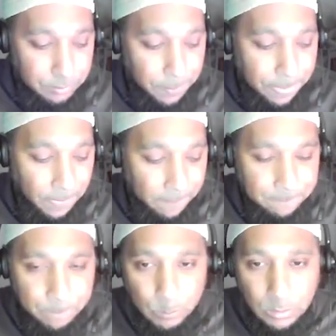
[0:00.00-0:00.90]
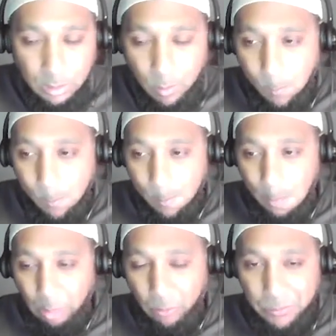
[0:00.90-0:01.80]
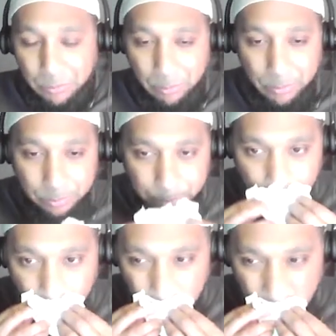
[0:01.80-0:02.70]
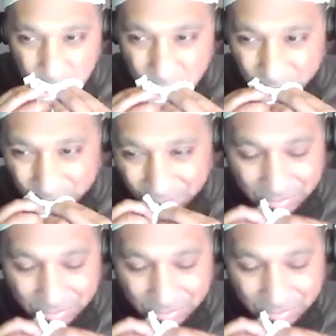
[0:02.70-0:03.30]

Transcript: Sheikh, I have one question that on the